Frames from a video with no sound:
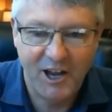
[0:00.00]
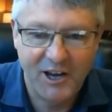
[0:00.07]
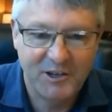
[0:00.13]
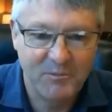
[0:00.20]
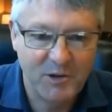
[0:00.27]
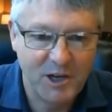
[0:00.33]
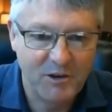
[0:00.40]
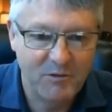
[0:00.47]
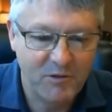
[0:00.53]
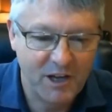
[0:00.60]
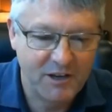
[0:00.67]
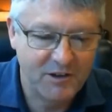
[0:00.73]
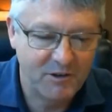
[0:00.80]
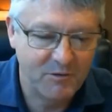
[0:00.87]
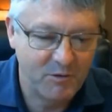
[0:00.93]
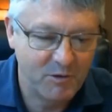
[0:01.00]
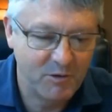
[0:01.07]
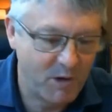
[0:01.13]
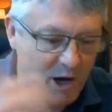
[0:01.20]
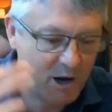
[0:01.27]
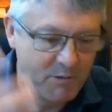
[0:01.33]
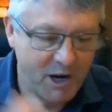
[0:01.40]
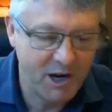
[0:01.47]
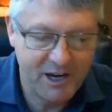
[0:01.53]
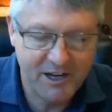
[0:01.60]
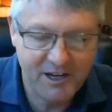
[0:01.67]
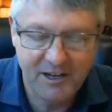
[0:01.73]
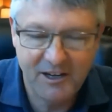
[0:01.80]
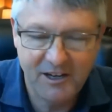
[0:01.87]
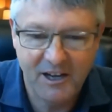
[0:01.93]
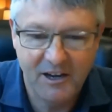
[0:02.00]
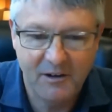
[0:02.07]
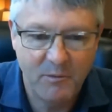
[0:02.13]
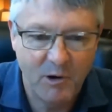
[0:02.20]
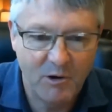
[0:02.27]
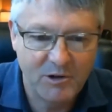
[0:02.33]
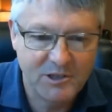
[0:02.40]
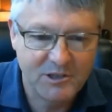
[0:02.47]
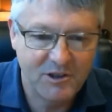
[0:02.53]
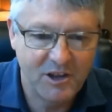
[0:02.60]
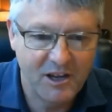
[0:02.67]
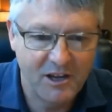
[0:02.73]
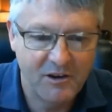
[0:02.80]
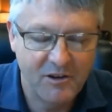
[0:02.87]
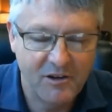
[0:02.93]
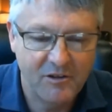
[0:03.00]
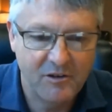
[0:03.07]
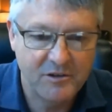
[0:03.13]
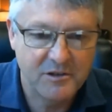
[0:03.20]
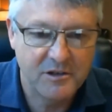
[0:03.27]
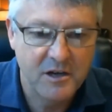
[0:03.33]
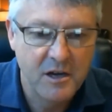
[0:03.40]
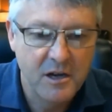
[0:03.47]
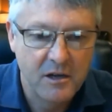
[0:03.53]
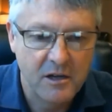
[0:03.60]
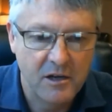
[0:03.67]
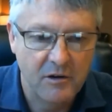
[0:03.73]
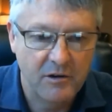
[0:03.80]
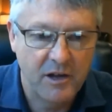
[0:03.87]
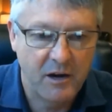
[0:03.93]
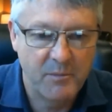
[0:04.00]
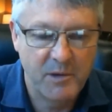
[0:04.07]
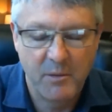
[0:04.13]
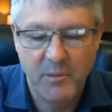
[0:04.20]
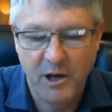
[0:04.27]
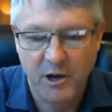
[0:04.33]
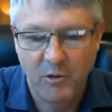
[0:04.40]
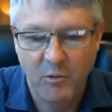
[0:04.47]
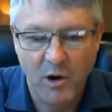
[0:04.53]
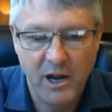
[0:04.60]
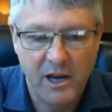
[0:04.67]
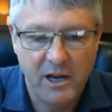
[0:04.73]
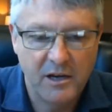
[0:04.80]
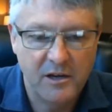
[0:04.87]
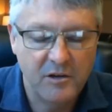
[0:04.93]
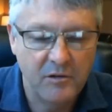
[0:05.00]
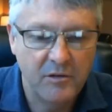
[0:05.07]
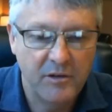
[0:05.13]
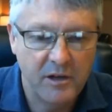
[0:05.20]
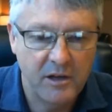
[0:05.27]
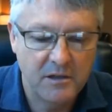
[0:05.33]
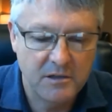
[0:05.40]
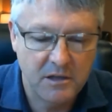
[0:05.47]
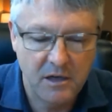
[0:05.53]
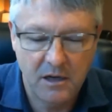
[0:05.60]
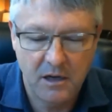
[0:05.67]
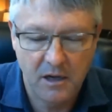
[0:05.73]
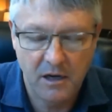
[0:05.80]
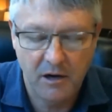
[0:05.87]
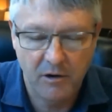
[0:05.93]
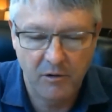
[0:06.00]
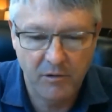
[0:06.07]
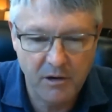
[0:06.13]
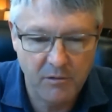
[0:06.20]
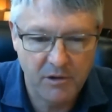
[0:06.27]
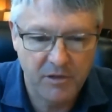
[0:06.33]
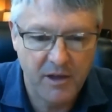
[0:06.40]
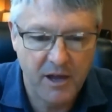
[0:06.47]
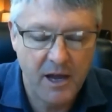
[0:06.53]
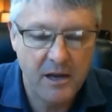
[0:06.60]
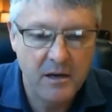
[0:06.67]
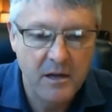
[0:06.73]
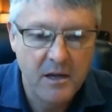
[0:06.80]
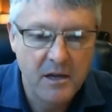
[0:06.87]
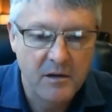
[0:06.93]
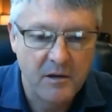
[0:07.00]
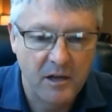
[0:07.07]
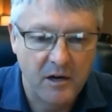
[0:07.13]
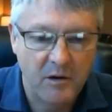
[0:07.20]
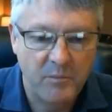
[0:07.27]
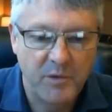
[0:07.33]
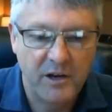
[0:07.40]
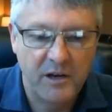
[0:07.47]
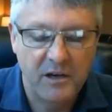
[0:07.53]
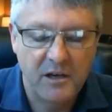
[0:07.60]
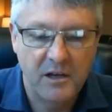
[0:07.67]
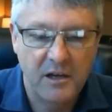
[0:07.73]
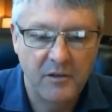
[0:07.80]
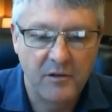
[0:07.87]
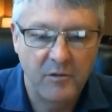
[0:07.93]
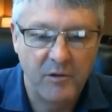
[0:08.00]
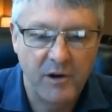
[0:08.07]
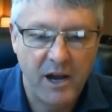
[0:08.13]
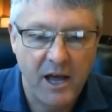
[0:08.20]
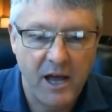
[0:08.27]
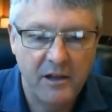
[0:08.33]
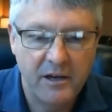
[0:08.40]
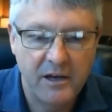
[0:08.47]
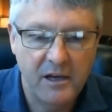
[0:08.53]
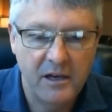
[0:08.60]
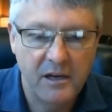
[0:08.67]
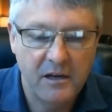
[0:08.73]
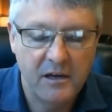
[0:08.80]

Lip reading: to be inventive in my mind, and I'm always thinking that there's got to be a better way to do things, and I agree with that. But in the reality